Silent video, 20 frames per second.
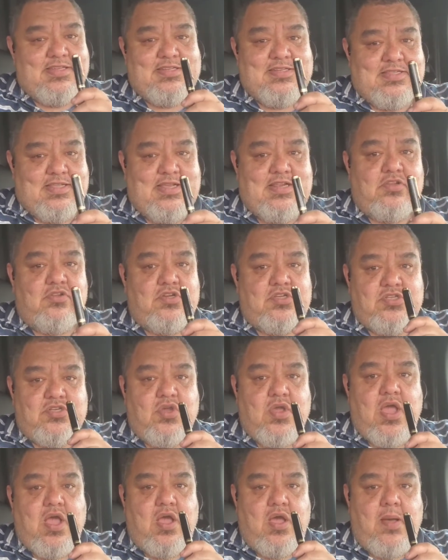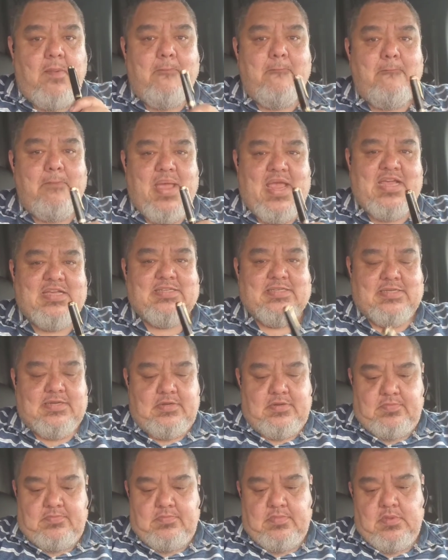thing looks amazing.
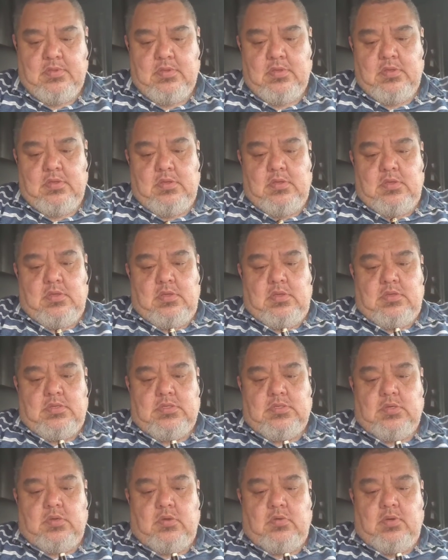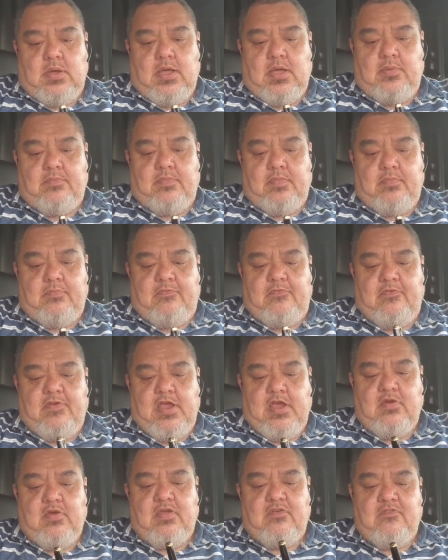So I'm
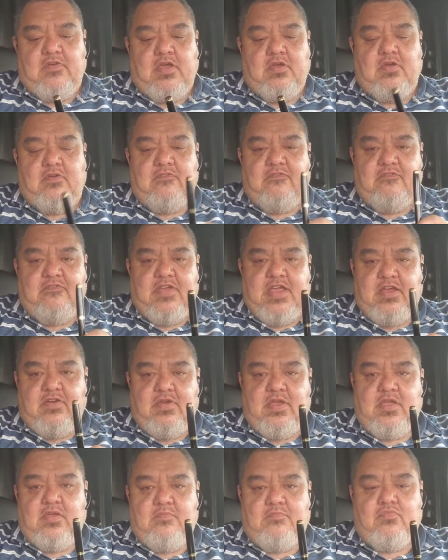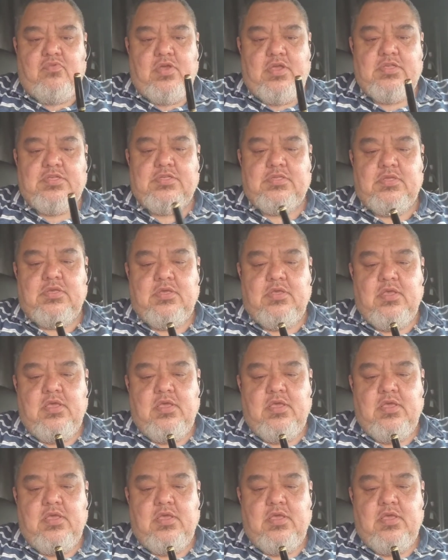very, very, very impressed.